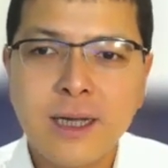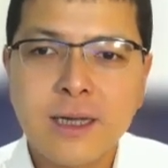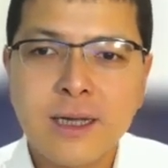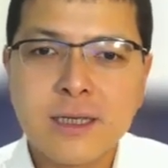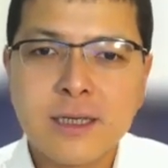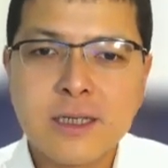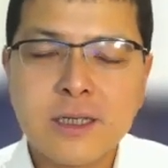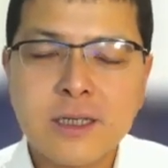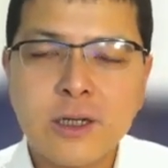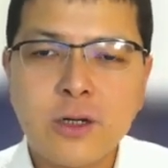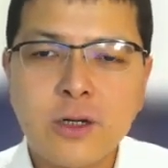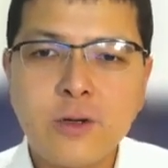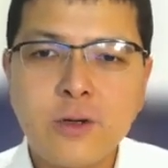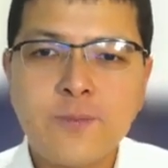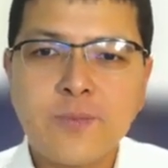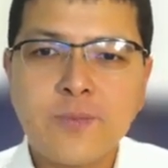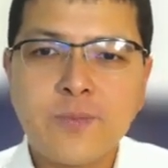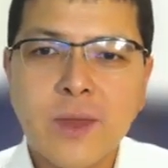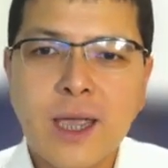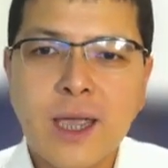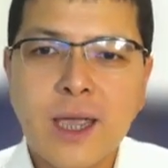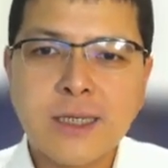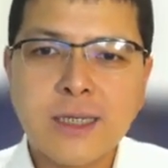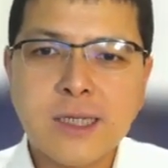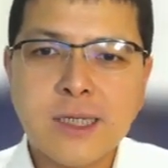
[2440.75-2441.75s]
So
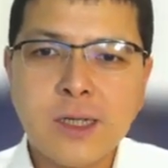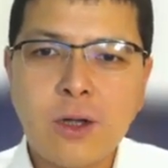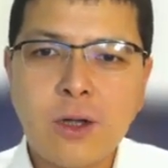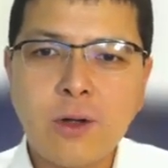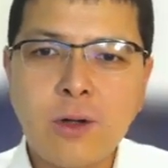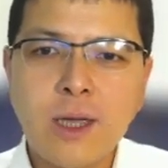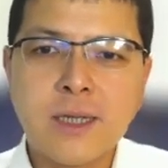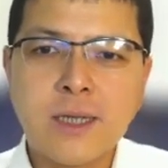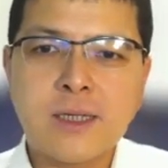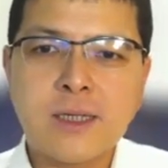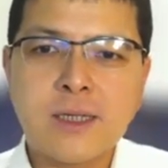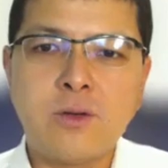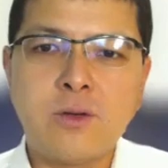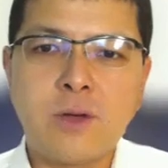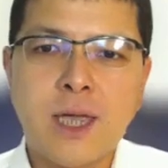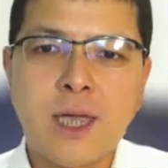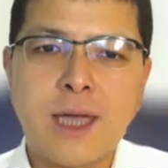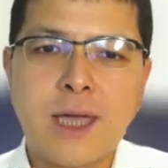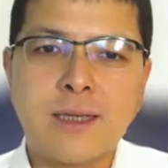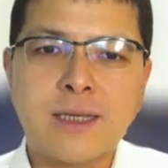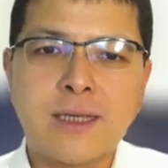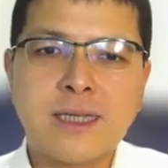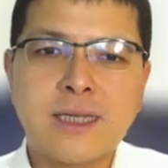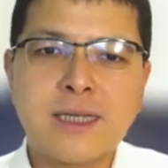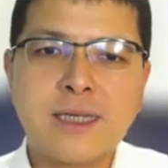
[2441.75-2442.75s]
as long as you
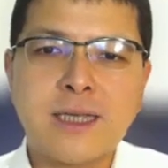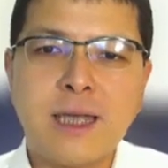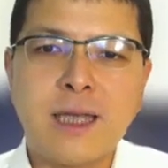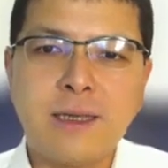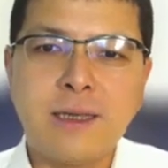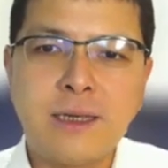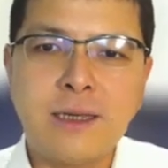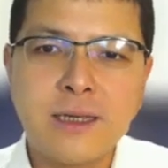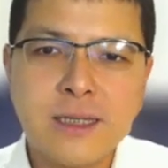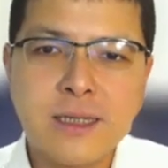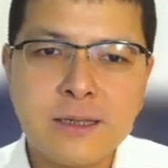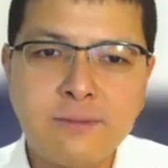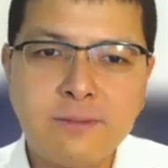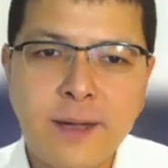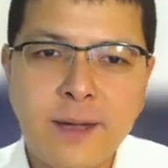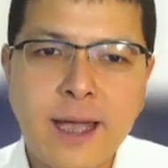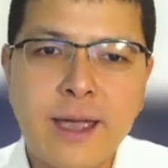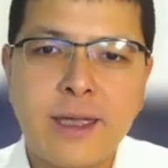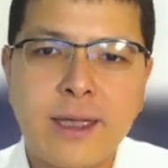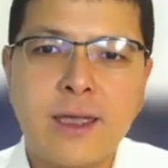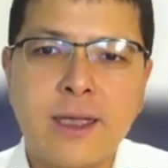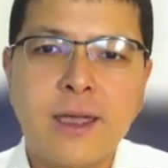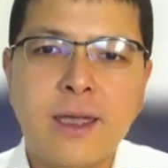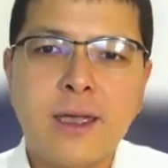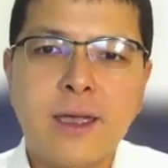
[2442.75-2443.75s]
can
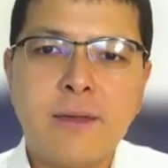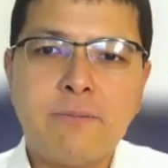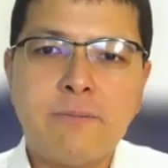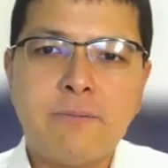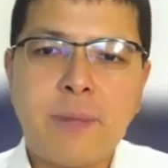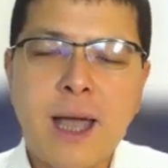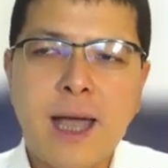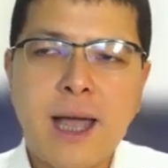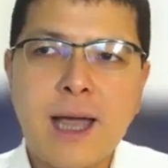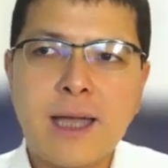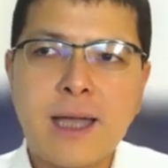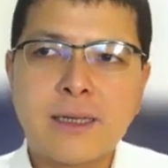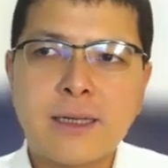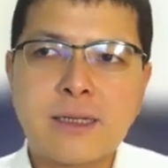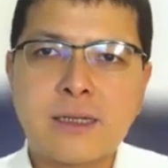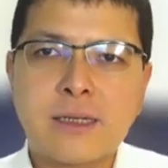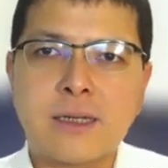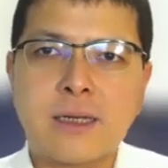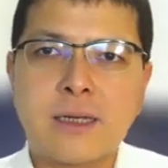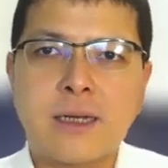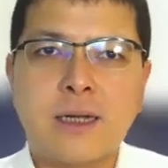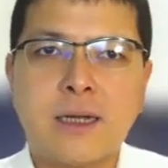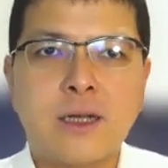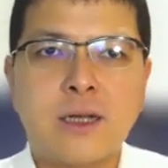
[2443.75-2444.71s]
satisfy PAS,